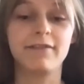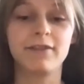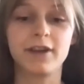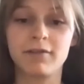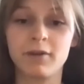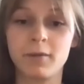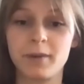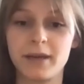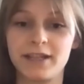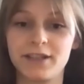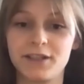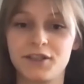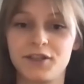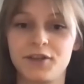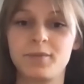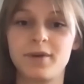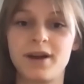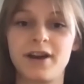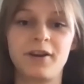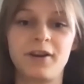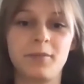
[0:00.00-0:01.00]
you ever been
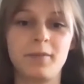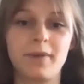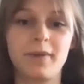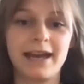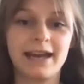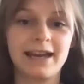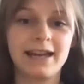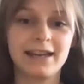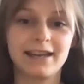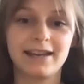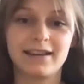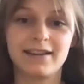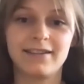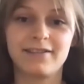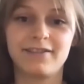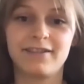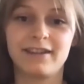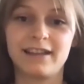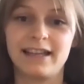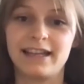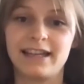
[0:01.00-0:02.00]
to Byron Bay?
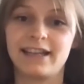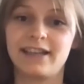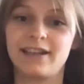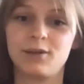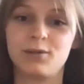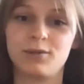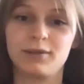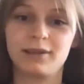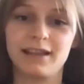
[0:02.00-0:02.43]
I feel like you would love it.